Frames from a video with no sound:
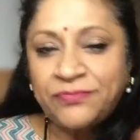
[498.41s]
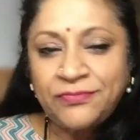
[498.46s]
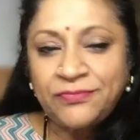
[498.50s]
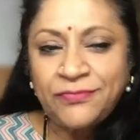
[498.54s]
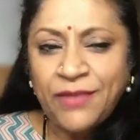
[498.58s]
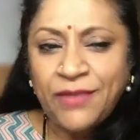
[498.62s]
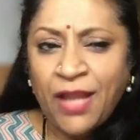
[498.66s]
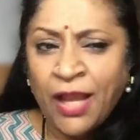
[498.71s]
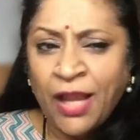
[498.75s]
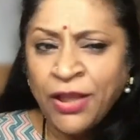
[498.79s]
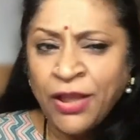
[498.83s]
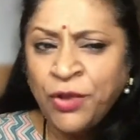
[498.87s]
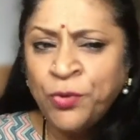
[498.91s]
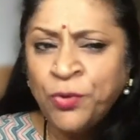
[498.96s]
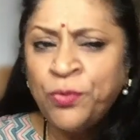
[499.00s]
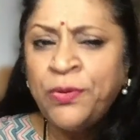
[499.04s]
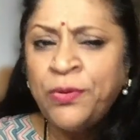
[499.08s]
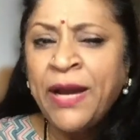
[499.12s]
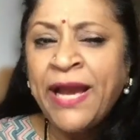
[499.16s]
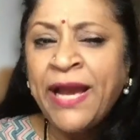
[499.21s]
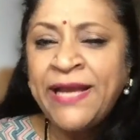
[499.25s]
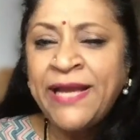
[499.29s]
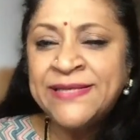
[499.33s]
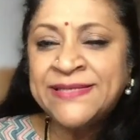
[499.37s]
you
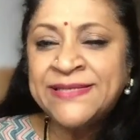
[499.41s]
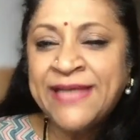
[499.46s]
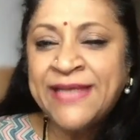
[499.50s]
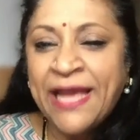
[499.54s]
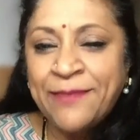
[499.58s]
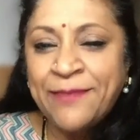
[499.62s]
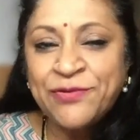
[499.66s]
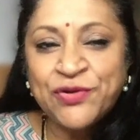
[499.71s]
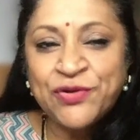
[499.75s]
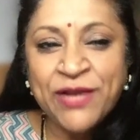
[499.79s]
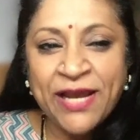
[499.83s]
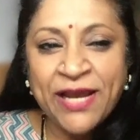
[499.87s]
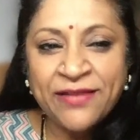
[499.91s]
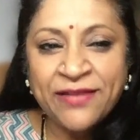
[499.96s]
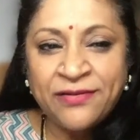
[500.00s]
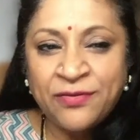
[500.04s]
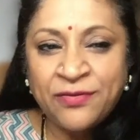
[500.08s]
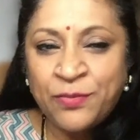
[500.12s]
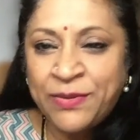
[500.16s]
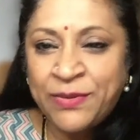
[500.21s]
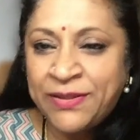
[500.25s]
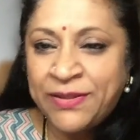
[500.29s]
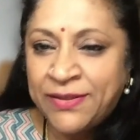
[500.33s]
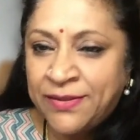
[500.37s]
guys came together
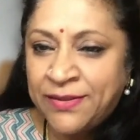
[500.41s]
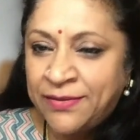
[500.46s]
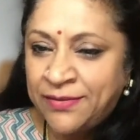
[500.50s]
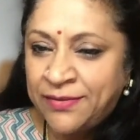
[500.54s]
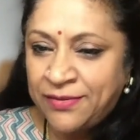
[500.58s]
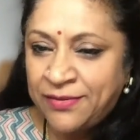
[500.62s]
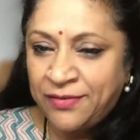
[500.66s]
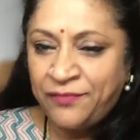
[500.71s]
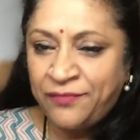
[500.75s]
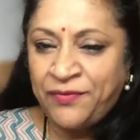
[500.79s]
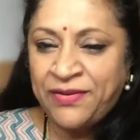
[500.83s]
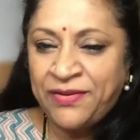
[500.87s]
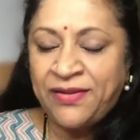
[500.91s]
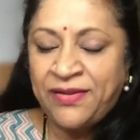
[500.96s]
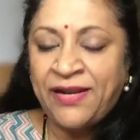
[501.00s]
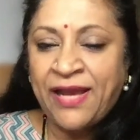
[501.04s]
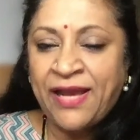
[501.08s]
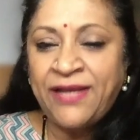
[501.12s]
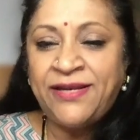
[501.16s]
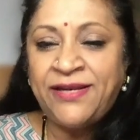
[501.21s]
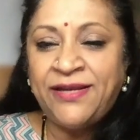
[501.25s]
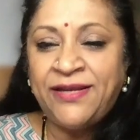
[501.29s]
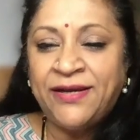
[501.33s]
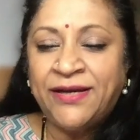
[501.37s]
with an
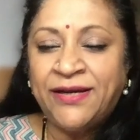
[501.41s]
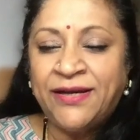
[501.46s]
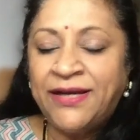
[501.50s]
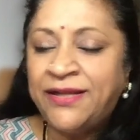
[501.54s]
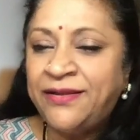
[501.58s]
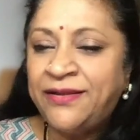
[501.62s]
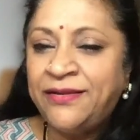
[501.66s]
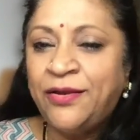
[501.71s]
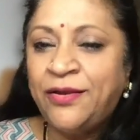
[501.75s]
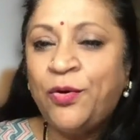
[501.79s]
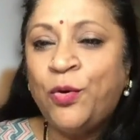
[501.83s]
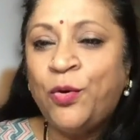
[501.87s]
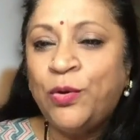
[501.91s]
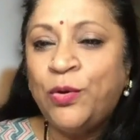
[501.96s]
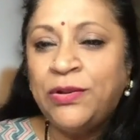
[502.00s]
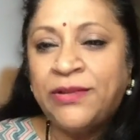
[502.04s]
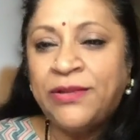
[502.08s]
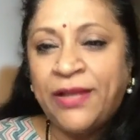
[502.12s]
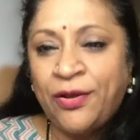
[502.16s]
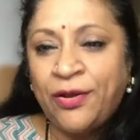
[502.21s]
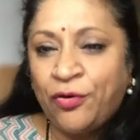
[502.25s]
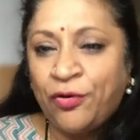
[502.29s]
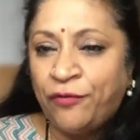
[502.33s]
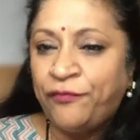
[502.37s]
idea, and the whole
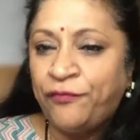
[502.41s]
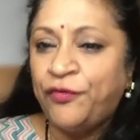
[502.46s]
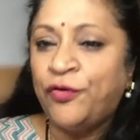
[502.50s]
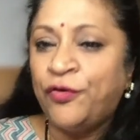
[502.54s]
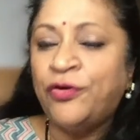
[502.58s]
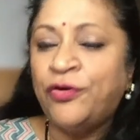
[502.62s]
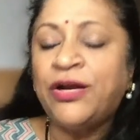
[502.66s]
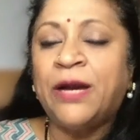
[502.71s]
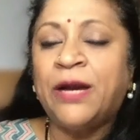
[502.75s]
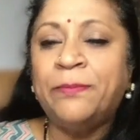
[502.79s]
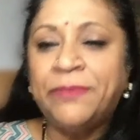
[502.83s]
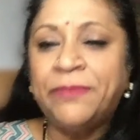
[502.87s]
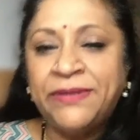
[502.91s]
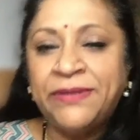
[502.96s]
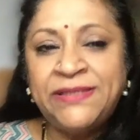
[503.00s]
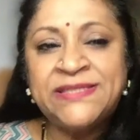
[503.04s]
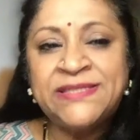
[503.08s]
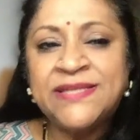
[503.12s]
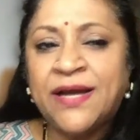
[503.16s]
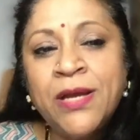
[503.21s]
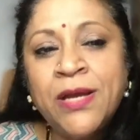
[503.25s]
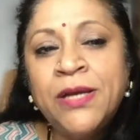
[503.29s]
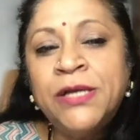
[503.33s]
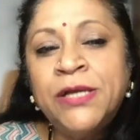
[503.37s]
thing of your company
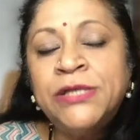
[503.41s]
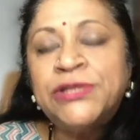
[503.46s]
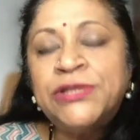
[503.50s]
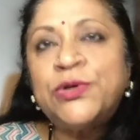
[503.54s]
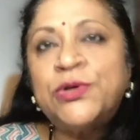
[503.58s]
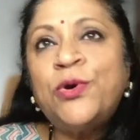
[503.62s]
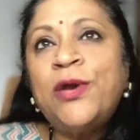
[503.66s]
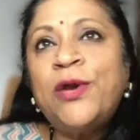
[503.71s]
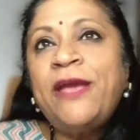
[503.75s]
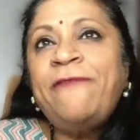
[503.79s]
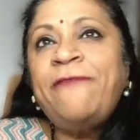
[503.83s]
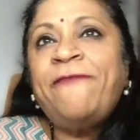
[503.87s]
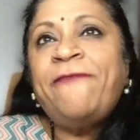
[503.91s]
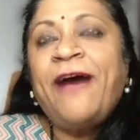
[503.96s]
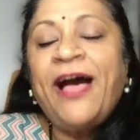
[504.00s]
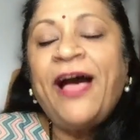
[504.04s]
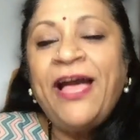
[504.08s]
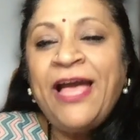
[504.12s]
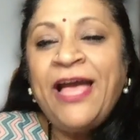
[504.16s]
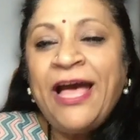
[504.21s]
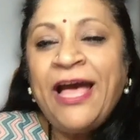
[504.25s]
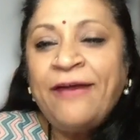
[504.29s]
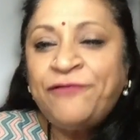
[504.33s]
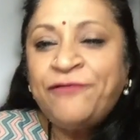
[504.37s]
started. So if I
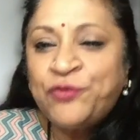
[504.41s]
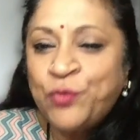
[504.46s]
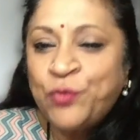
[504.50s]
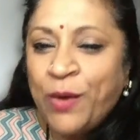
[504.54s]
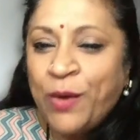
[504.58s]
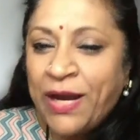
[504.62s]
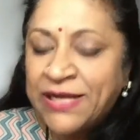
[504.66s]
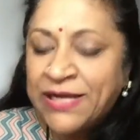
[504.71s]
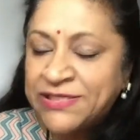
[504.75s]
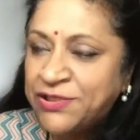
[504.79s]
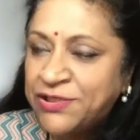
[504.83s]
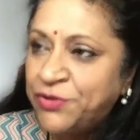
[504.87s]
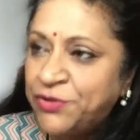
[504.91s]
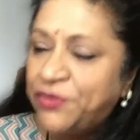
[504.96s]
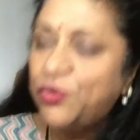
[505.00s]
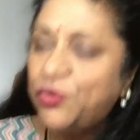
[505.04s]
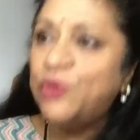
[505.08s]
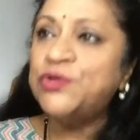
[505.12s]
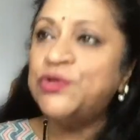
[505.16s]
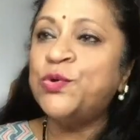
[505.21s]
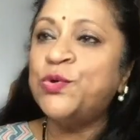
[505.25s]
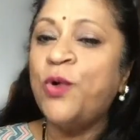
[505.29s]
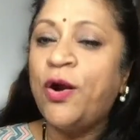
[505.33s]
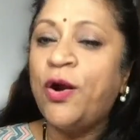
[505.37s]
have to ask you,
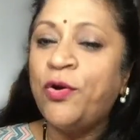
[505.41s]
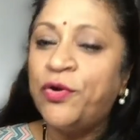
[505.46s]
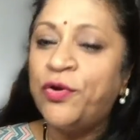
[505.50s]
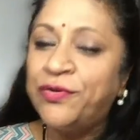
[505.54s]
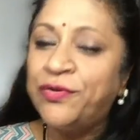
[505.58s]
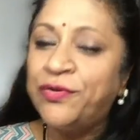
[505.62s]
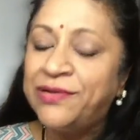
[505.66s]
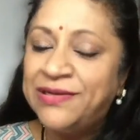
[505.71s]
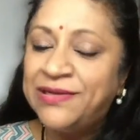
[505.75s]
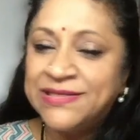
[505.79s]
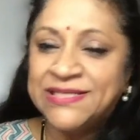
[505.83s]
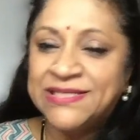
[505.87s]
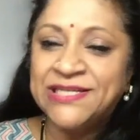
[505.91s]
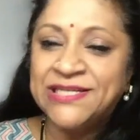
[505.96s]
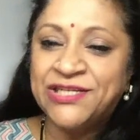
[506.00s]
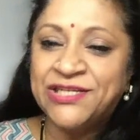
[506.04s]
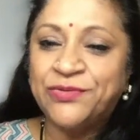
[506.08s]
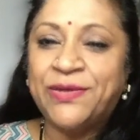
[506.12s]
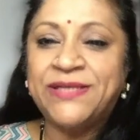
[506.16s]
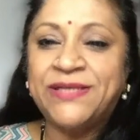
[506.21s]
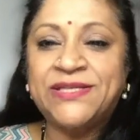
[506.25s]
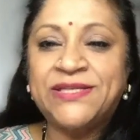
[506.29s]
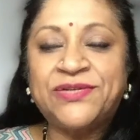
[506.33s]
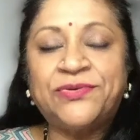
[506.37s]
those who are going to listen to
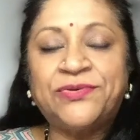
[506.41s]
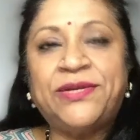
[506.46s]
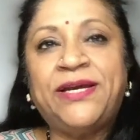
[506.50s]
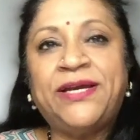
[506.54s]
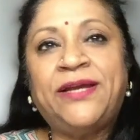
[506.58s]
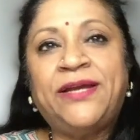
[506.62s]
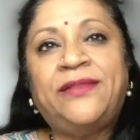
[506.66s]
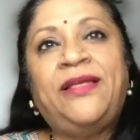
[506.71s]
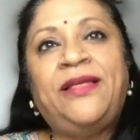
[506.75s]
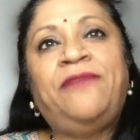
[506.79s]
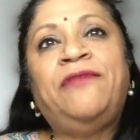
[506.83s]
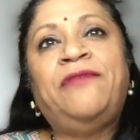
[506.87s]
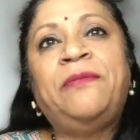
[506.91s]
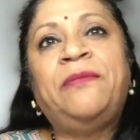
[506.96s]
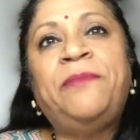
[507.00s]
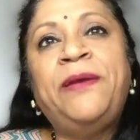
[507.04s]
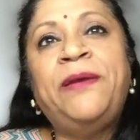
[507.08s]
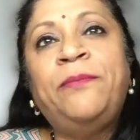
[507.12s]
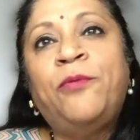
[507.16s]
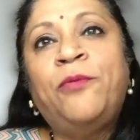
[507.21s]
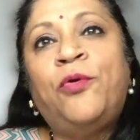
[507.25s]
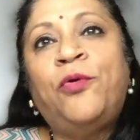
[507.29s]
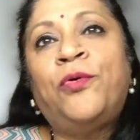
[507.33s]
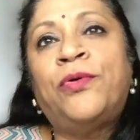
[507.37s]
us today, they will be
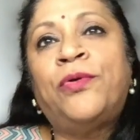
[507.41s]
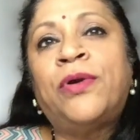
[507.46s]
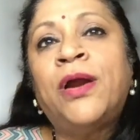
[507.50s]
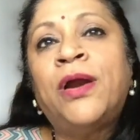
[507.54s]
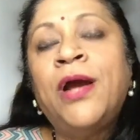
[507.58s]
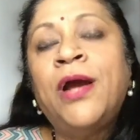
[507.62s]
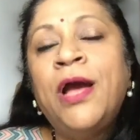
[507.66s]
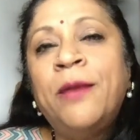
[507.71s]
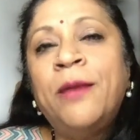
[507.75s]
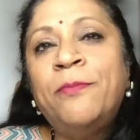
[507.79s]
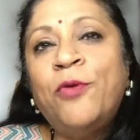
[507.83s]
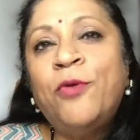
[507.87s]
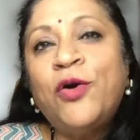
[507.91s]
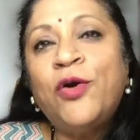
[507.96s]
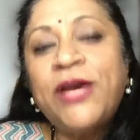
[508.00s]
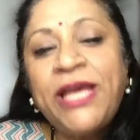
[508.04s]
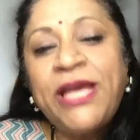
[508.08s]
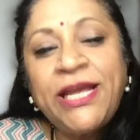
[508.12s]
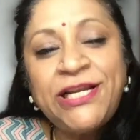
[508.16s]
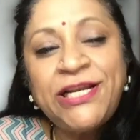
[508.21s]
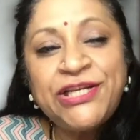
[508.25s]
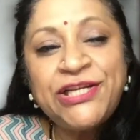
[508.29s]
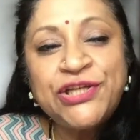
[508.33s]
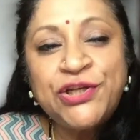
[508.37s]
more
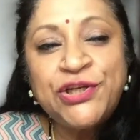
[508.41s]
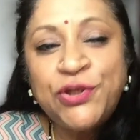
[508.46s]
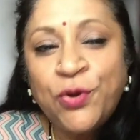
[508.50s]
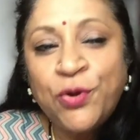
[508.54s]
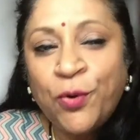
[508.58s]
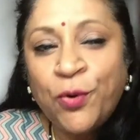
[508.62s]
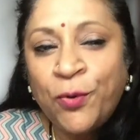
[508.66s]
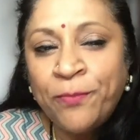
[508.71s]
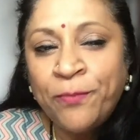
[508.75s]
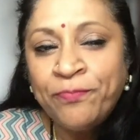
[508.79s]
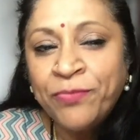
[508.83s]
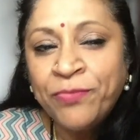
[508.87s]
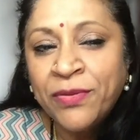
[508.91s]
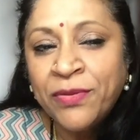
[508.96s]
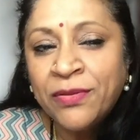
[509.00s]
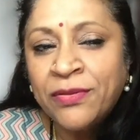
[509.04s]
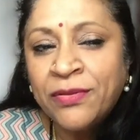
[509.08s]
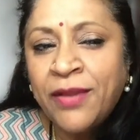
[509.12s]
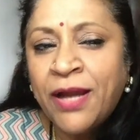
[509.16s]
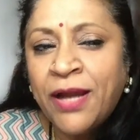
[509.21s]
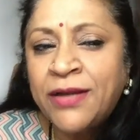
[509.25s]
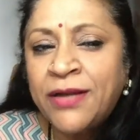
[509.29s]
keen to know that